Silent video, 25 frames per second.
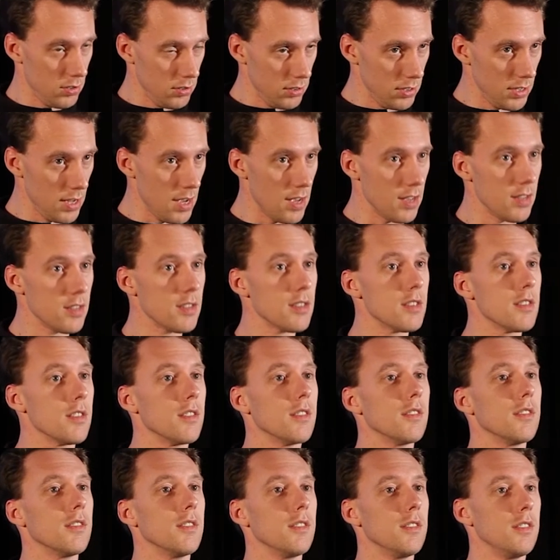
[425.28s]
yes.
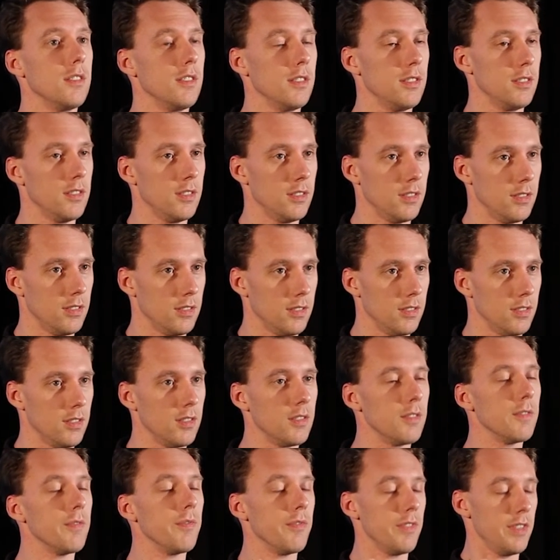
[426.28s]
actors but
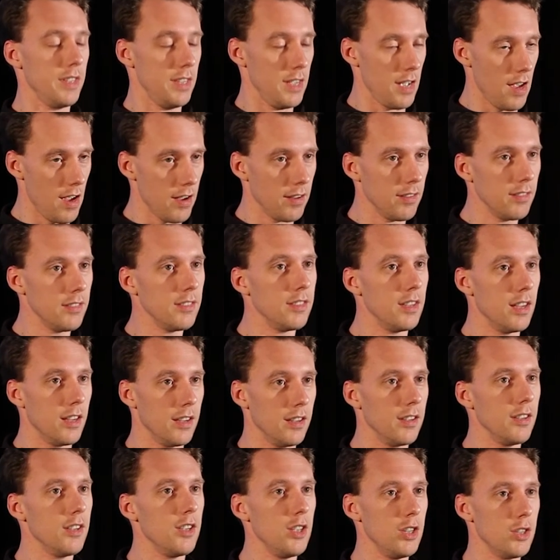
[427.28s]
speaking English. Yeah, yeah.
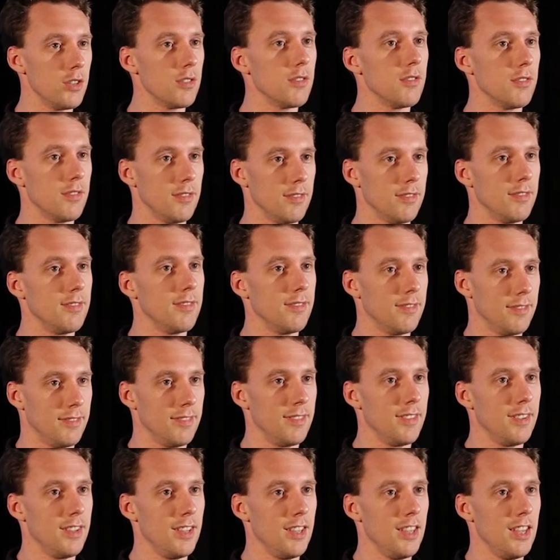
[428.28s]
Which is a big step
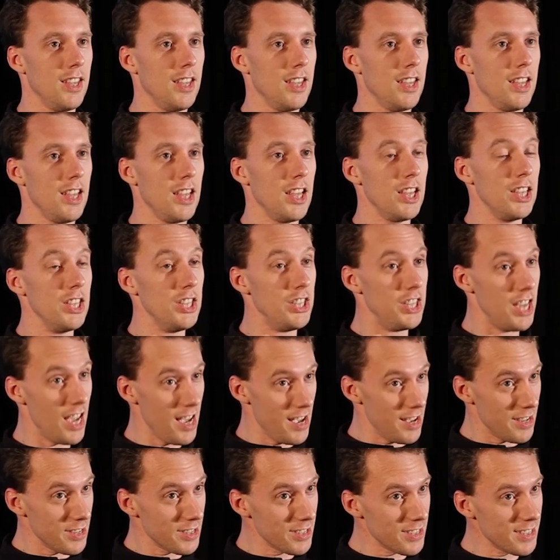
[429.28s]
in itself.
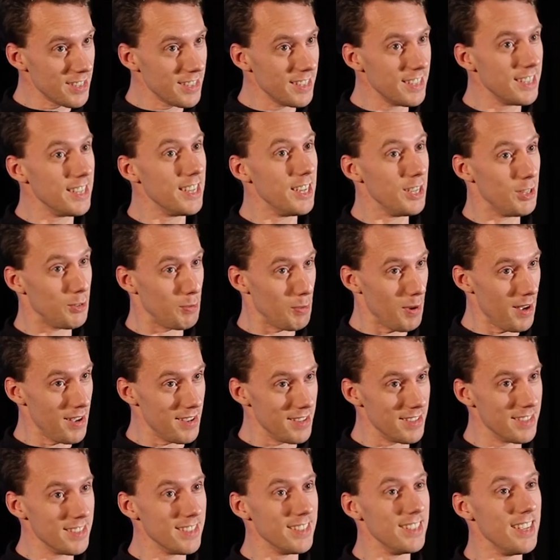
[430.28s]
Yes, huge challenge. It
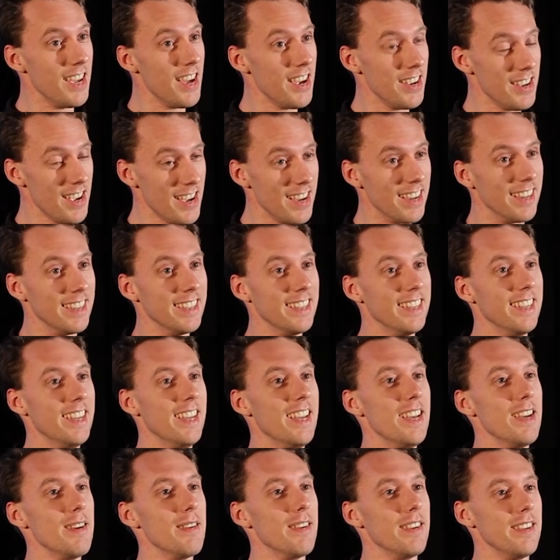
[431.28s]
was. Yeah, yeah,
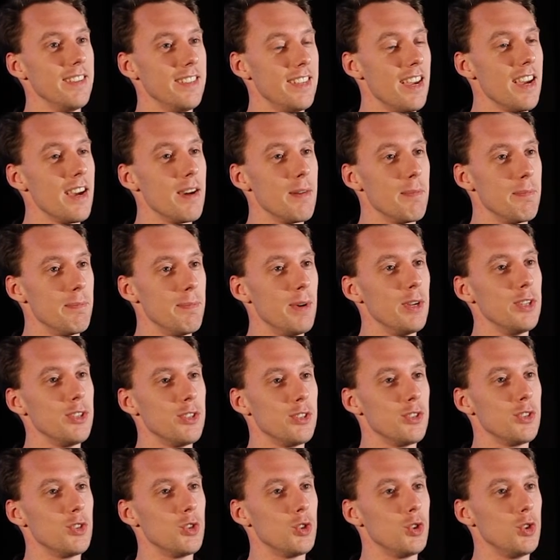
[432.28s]
yeah.
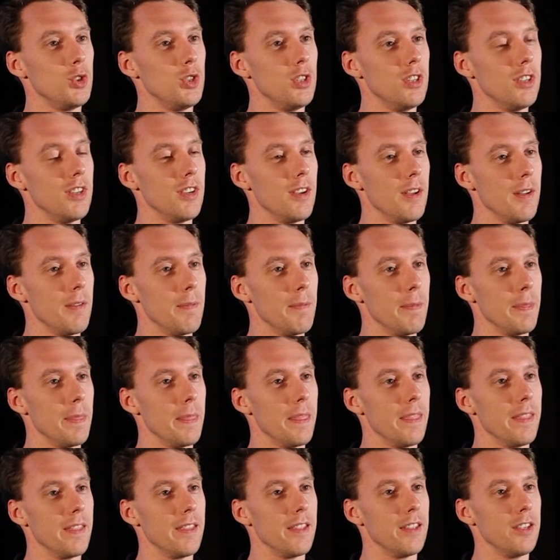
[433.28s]
But
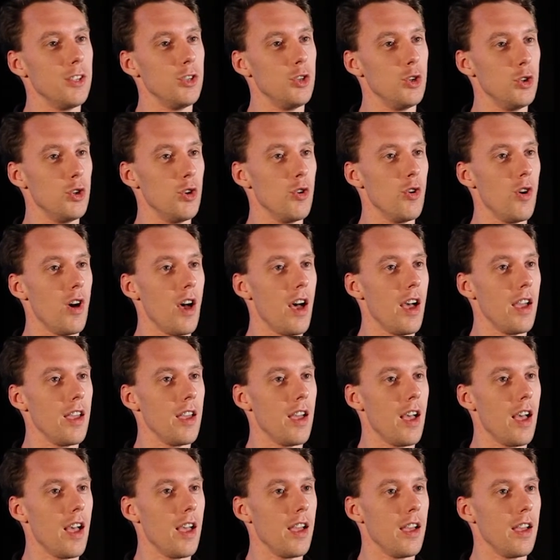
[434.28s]
um, you know, I,
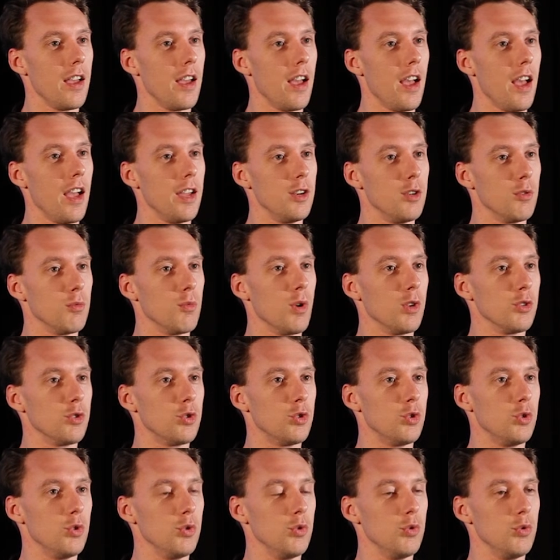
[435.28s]
I, I, don't want
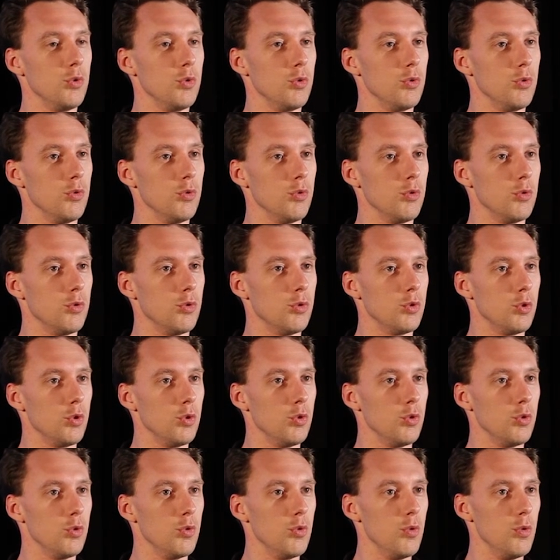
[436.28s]
to, to
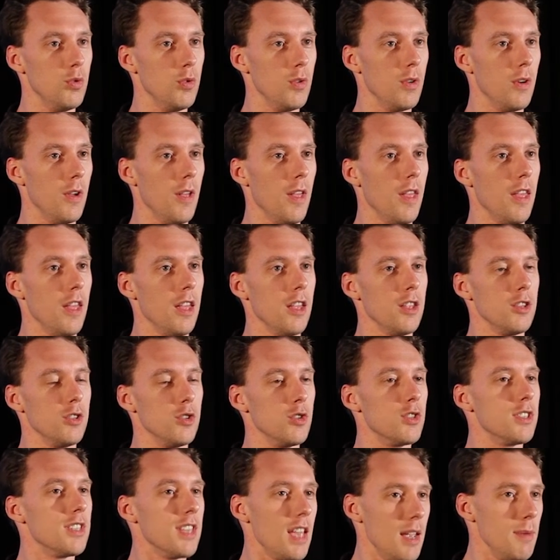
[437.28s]
do
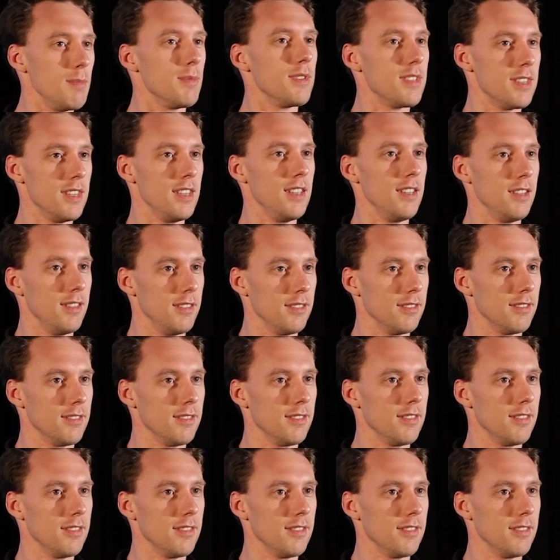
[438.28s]
the same thing.